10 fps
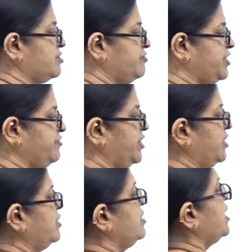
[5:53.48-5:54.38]
of liver.
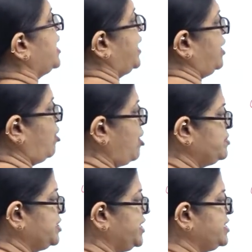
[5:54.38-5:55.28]
And
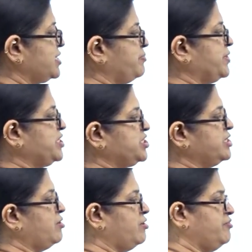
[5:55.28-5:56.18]
option D,
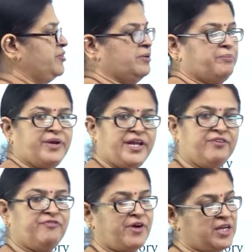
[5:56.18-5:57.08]
suppression of
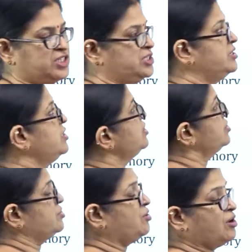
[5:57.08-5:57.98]
brain function.
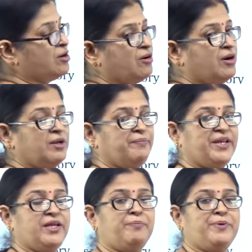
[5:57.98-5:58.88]
So alcohol,
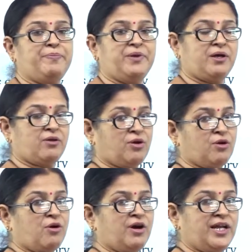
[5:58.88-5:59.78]
many people are
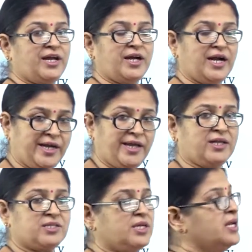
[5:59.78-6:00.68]
alcoholic
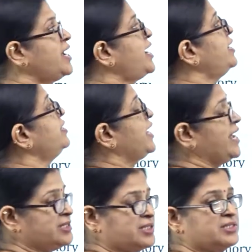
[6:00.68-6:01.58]
addicts, and
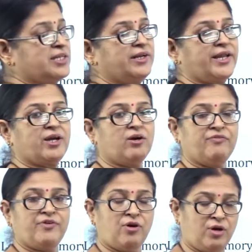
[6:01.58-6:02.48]
excess intake of
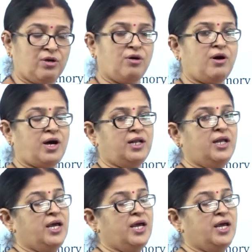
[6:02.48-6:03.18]
alcohol